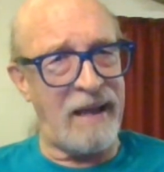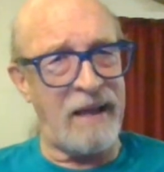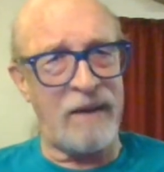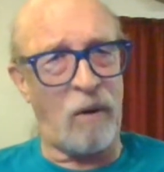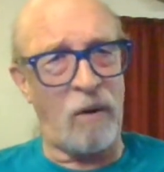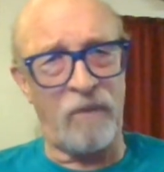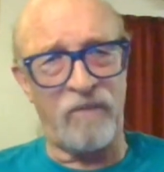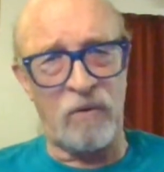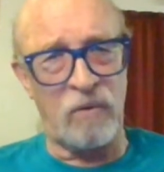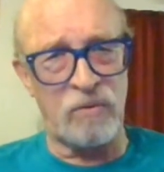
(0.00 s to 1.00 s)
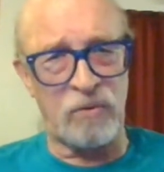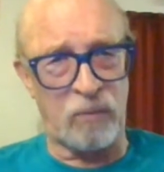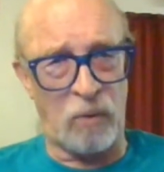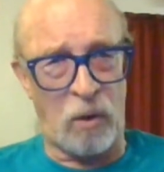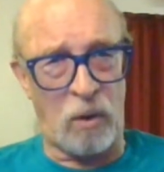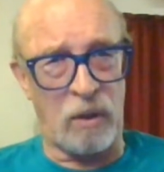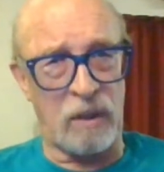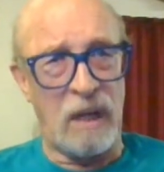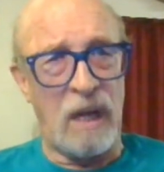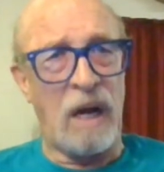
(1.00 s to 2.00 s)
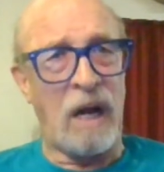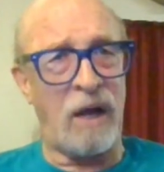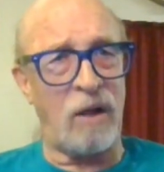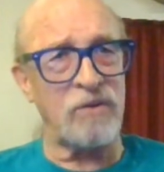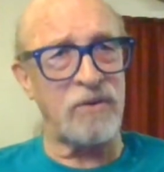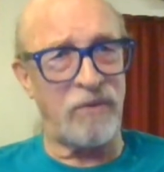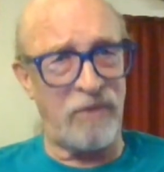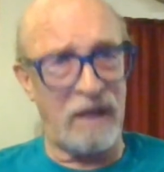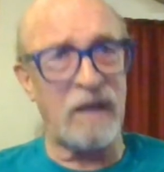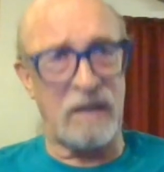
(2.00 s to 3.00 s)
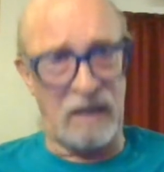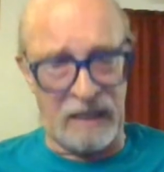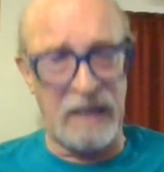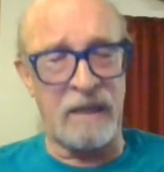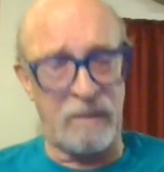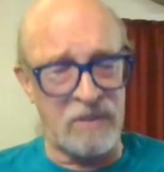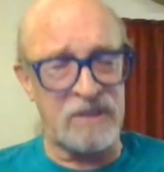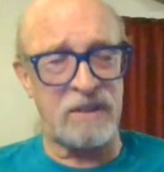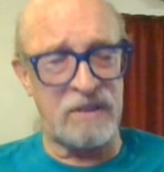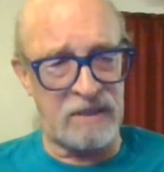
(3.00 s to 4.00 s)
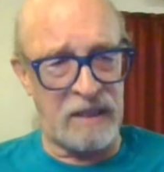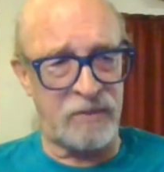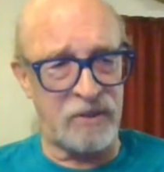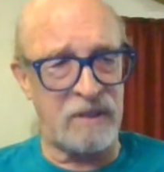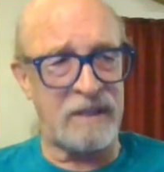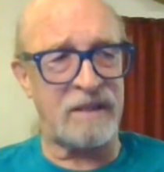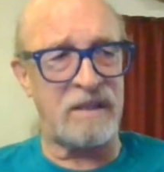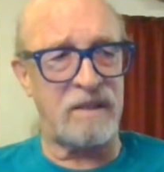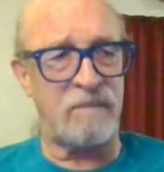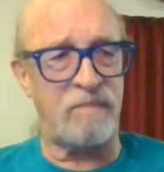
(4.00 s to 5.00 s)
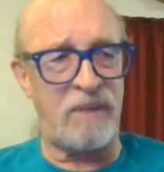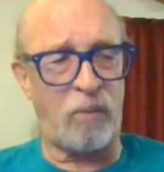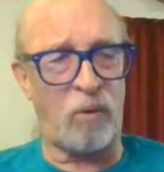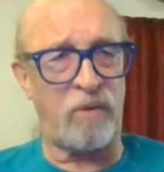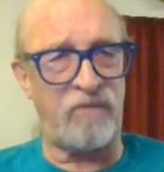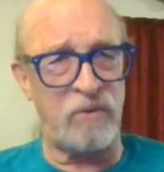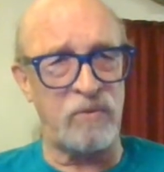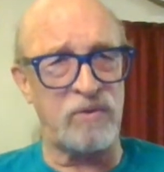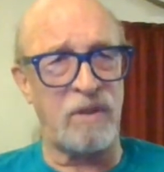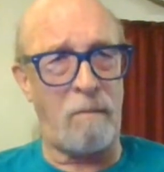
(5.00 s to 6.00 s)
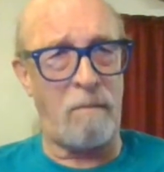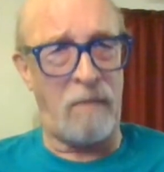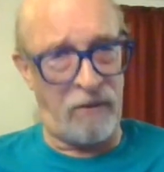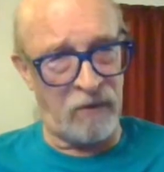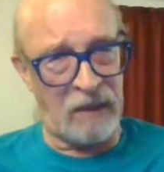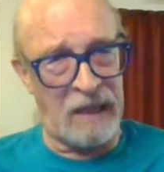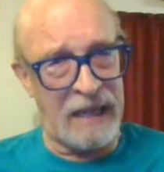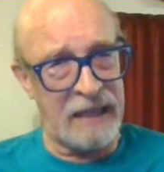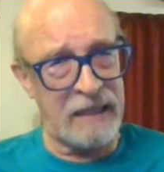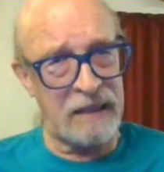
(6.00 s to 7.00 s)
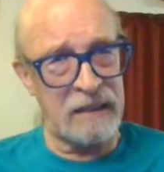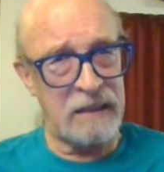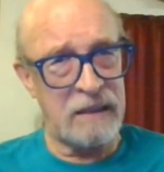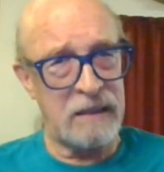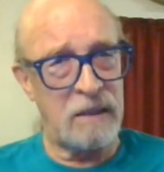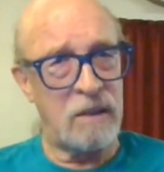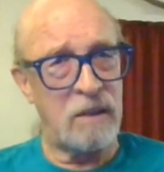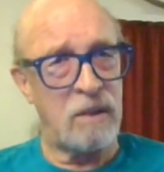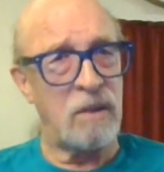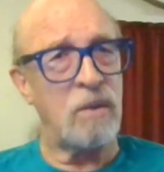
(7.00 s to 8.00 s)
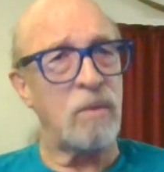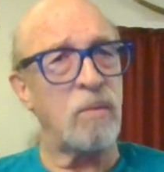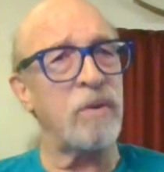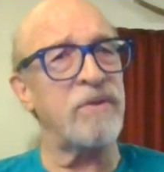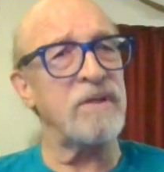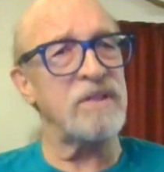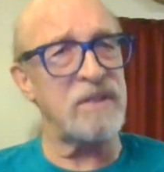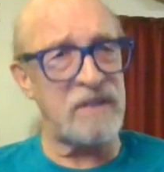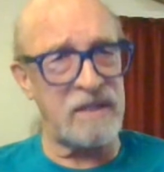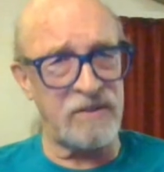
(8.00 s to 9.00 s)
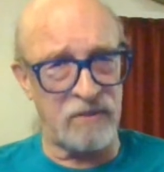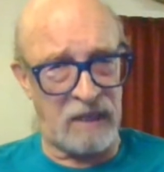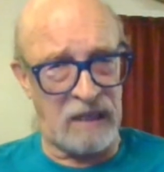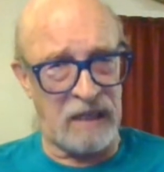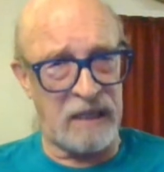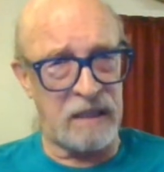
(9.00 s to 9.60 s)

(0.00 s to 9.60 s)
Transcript: And all of those are wrong. I also think, again, a misconception that people confuse the mother line with the center line.